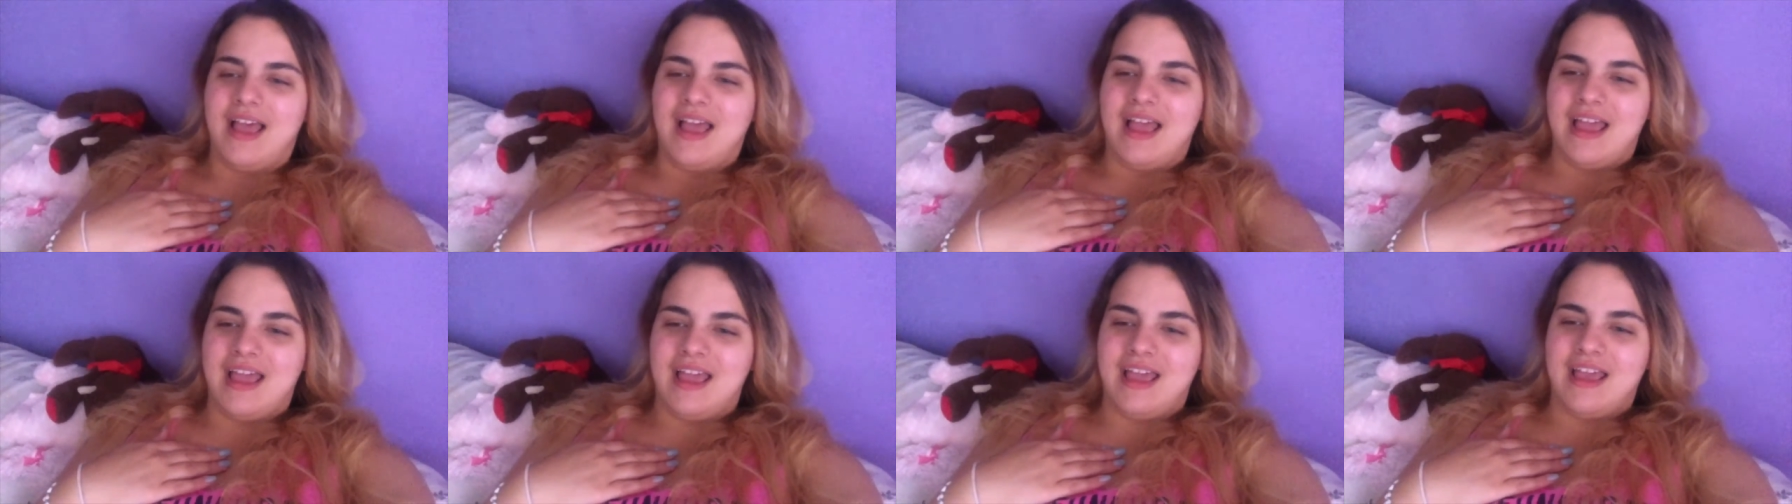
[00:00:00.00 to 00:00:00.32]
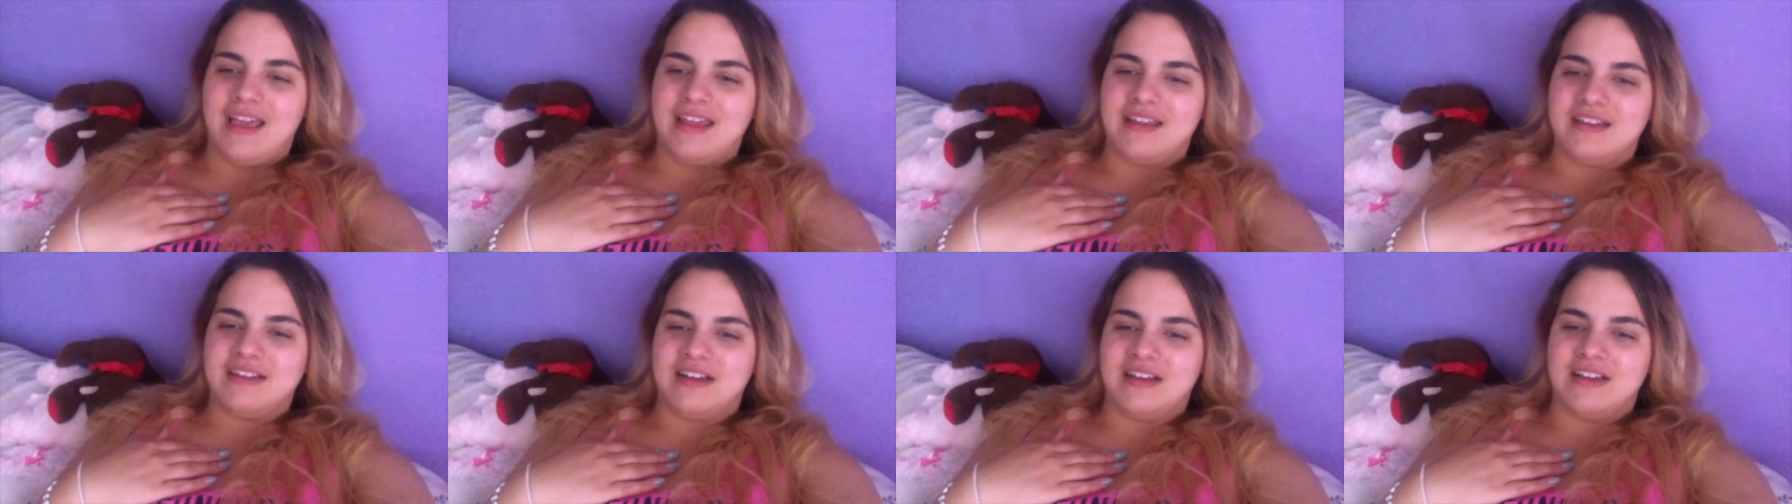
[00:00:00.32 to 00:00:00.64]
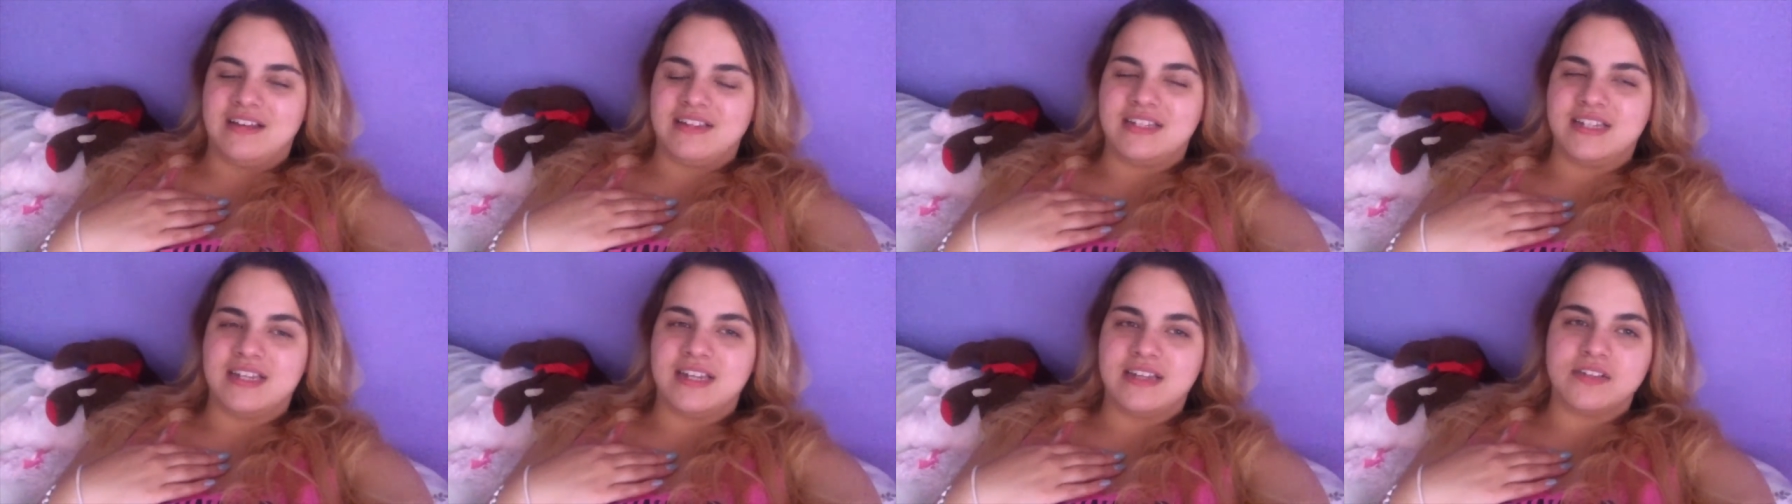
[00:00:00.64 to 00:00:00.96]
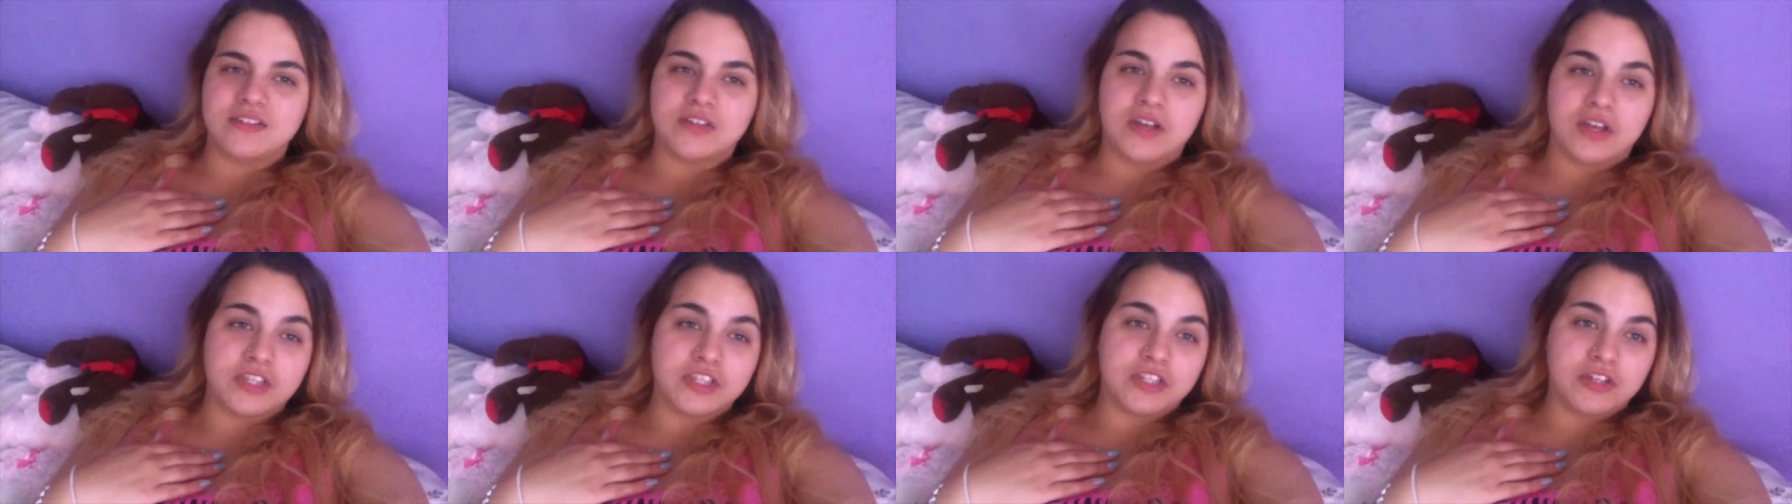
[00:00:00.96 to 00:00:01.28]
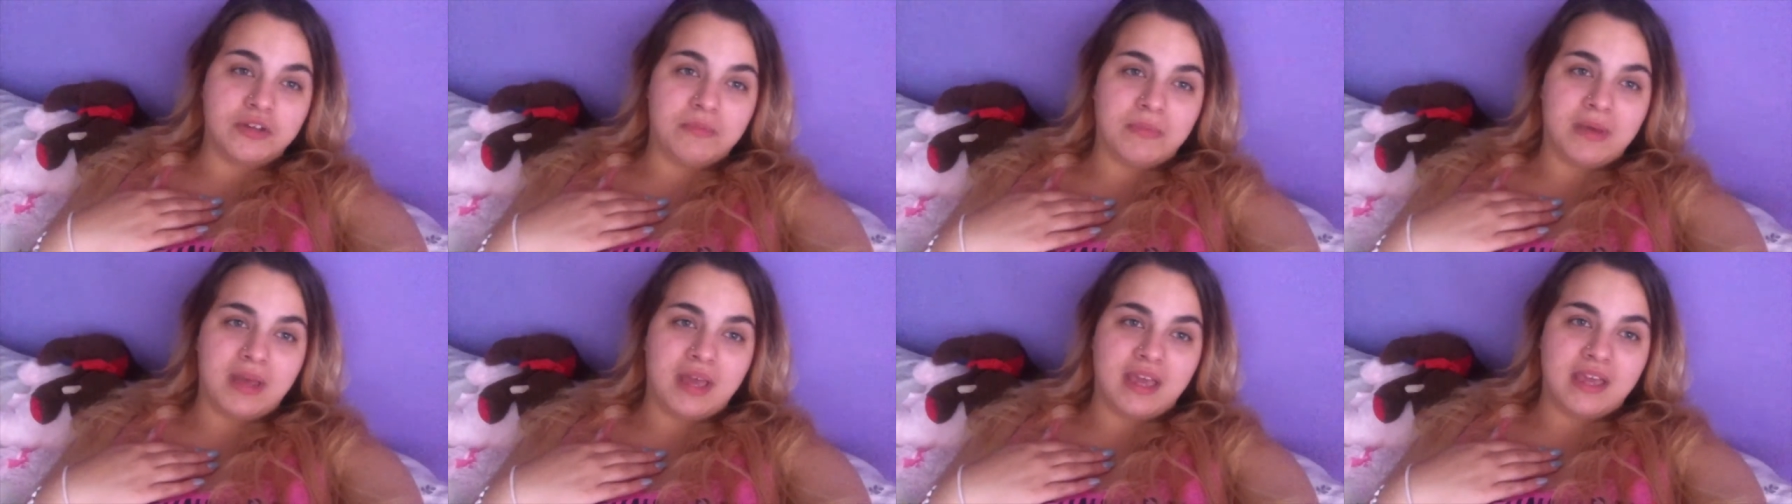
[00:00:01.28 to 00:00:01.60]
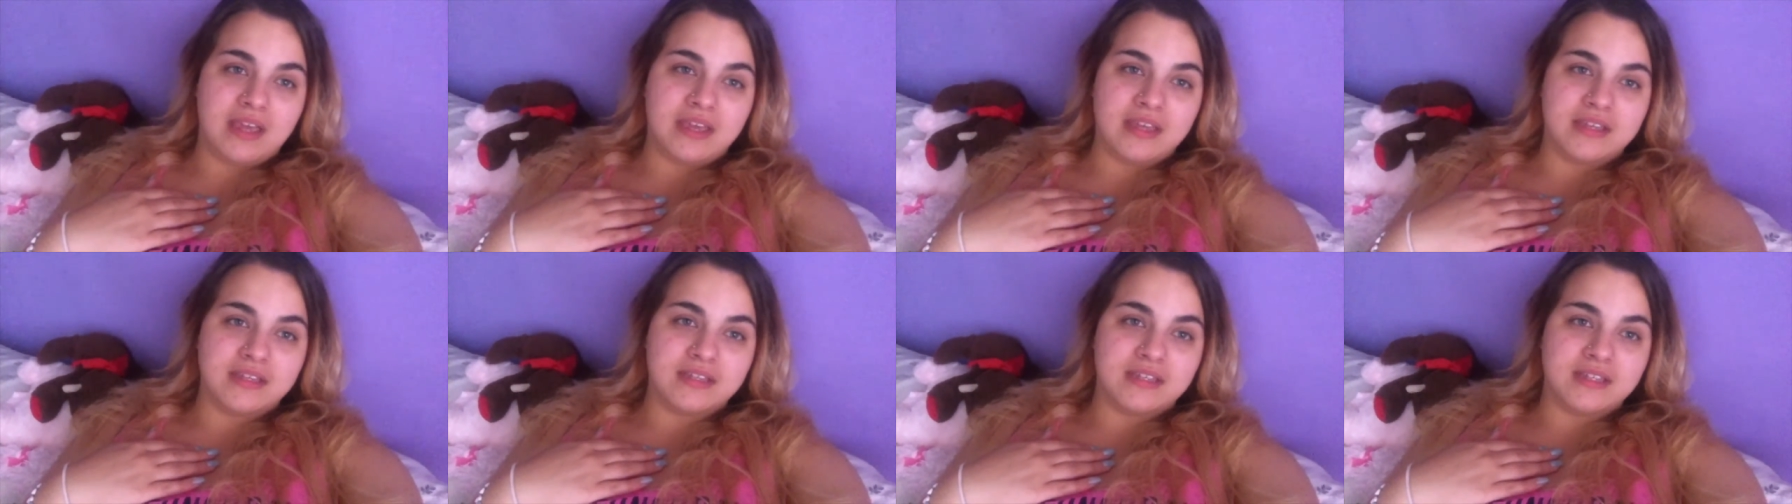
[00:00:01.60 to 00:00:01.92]
And uh, today's also
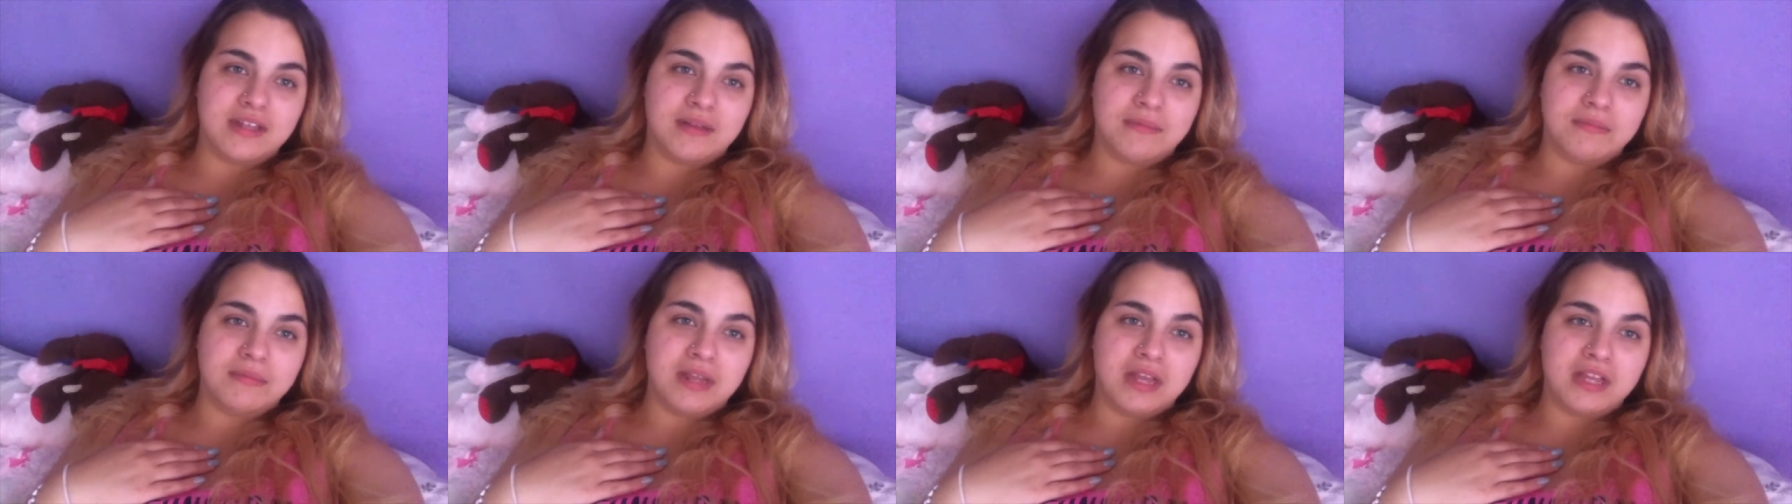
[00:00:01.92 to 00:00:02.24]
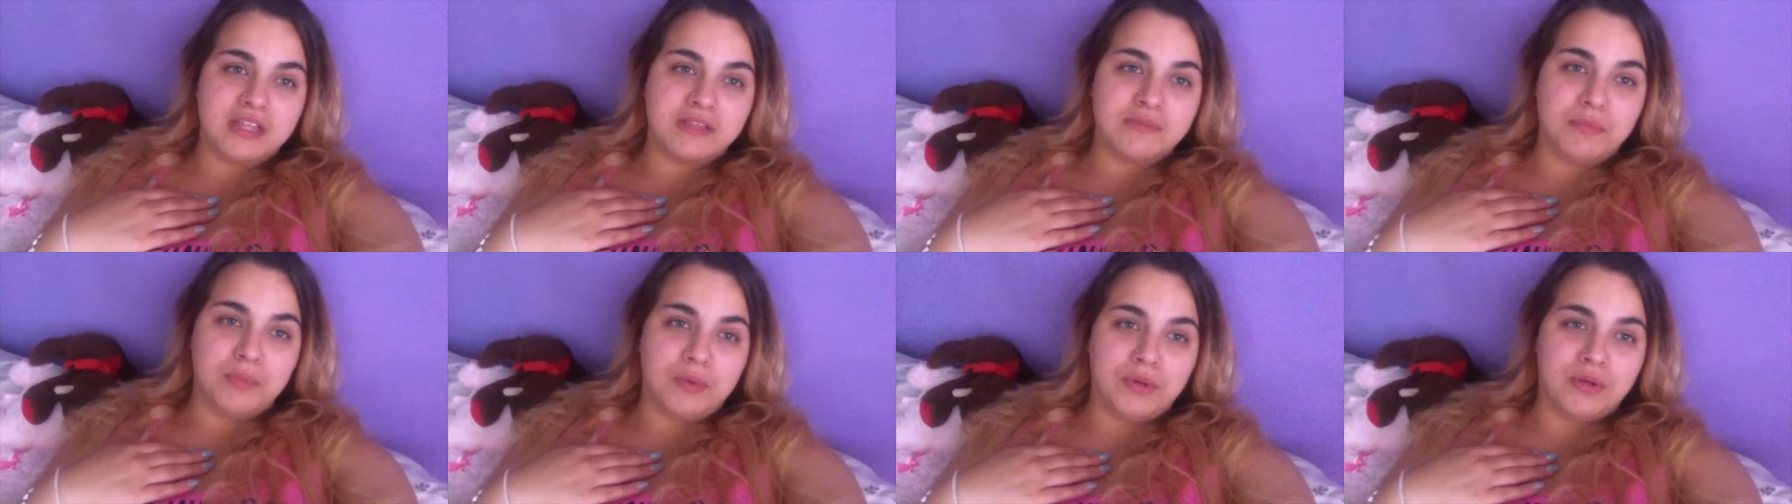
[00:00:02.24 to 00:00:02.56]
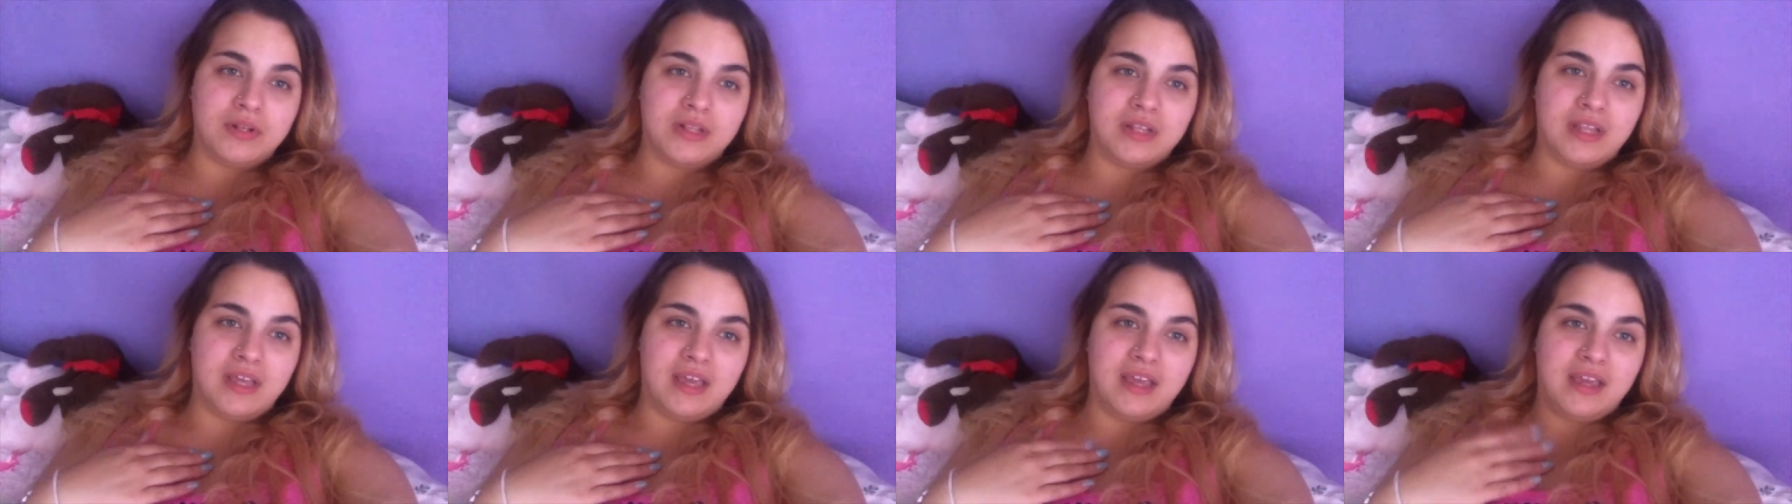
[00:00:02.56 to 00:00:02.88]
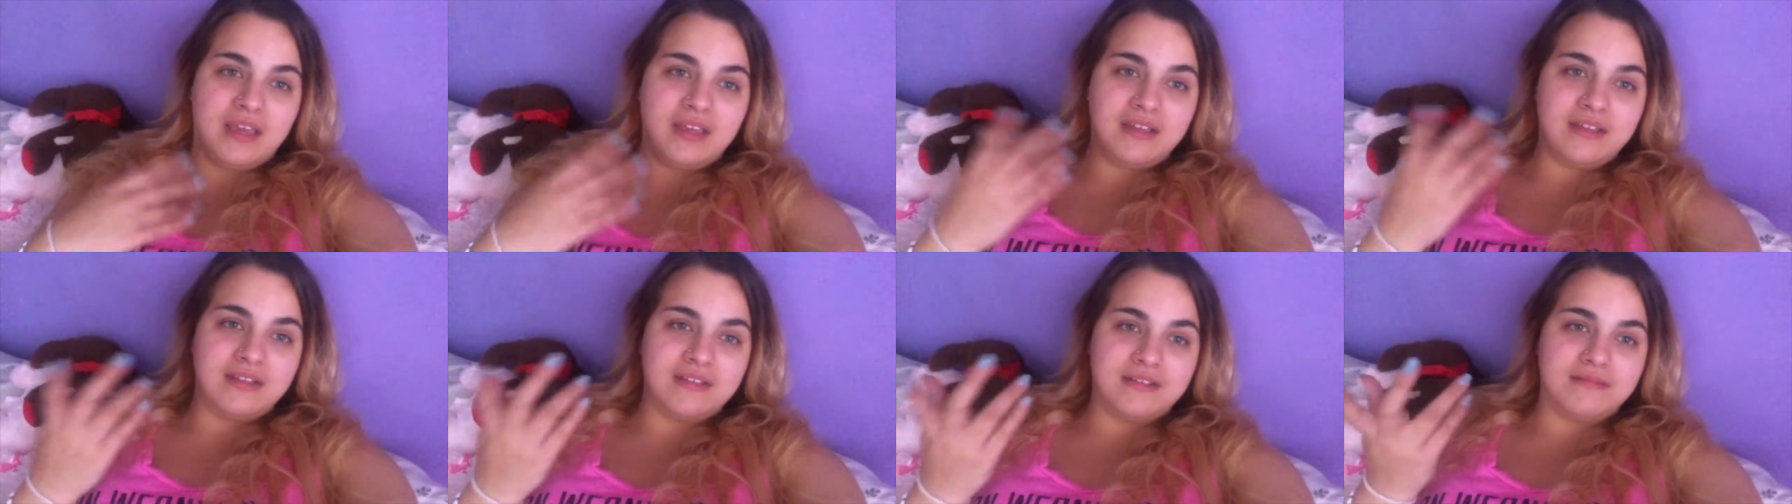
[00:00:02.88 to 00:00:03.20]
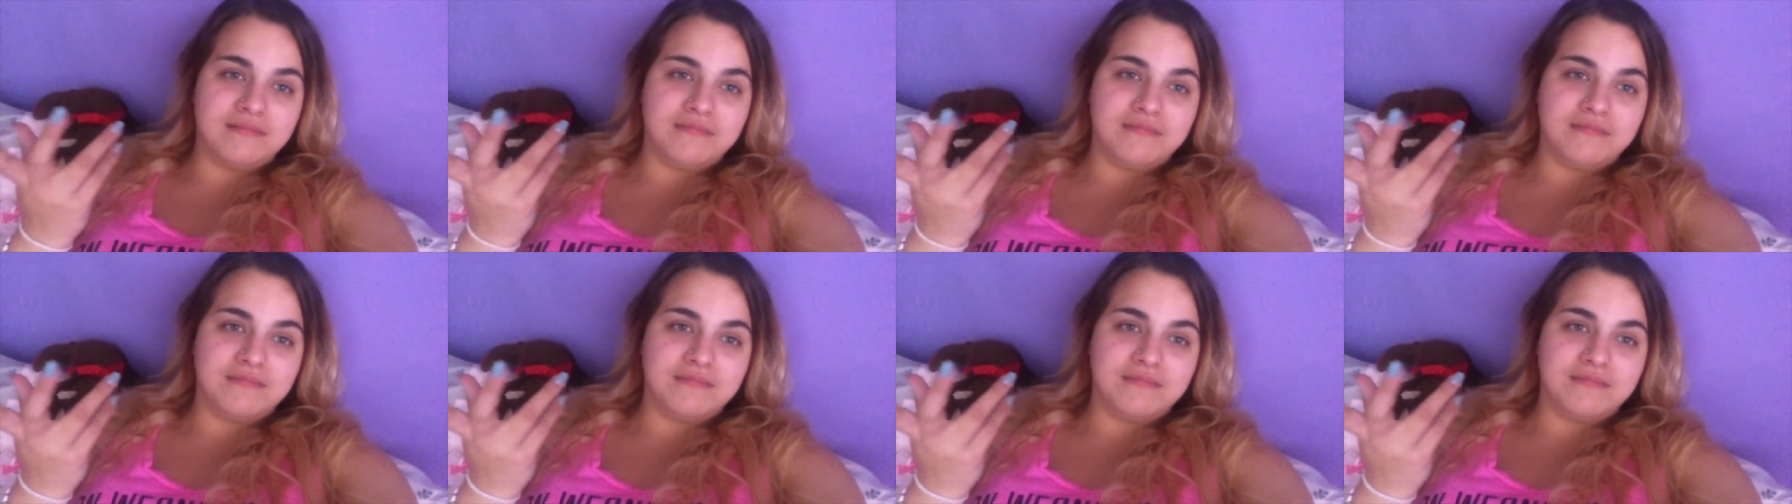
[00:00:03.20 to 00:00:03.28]
my stepdad's birthday.